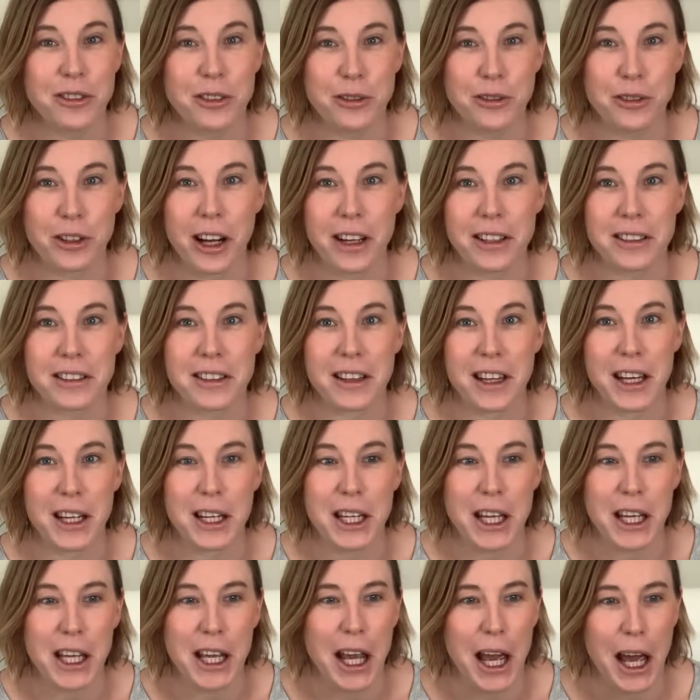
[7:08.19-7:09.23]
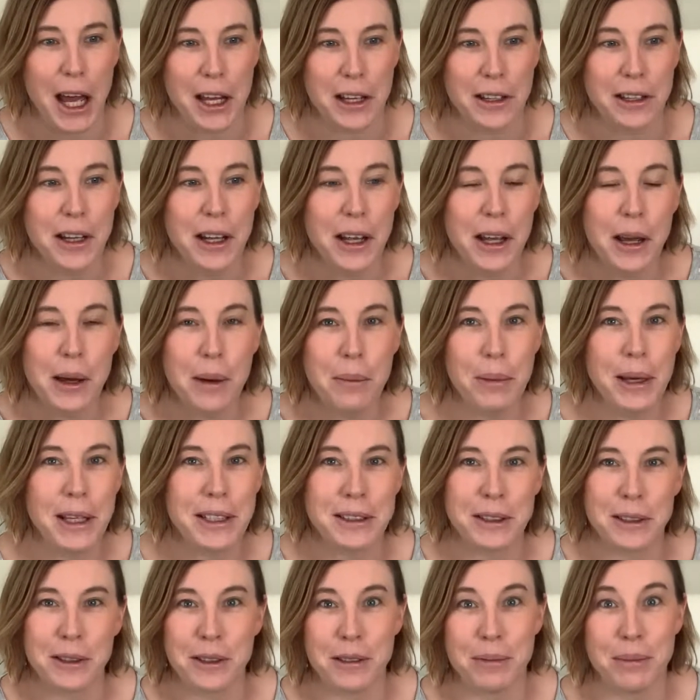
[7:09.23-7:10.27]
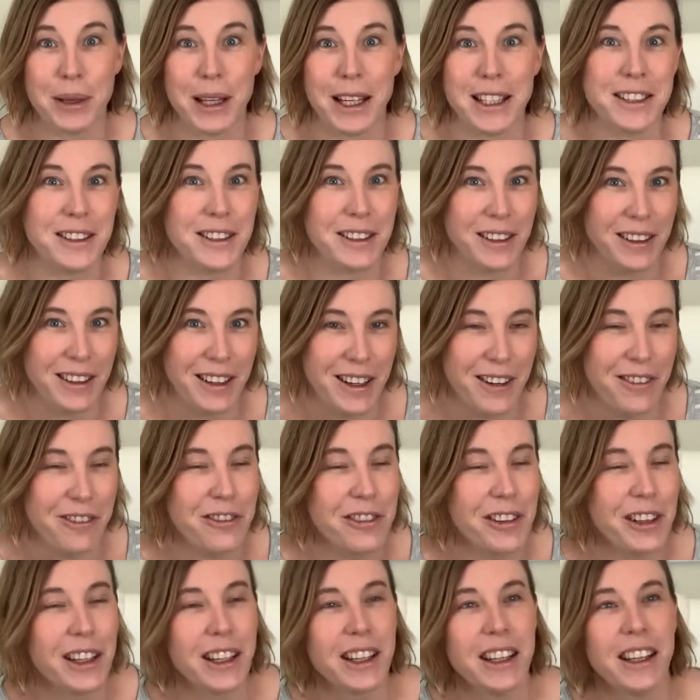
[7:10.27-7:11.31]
to trust that he had picked a good place to live.